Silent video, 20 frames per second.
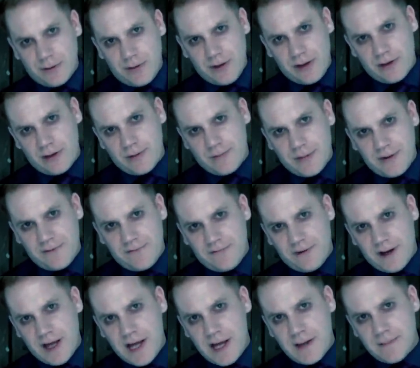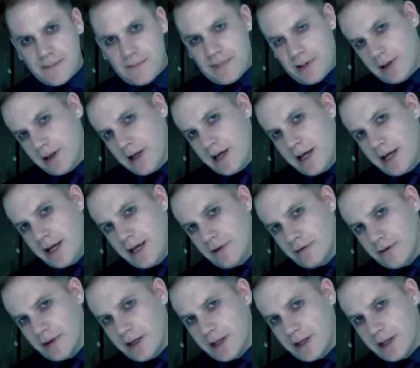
whether it be flame, plague, or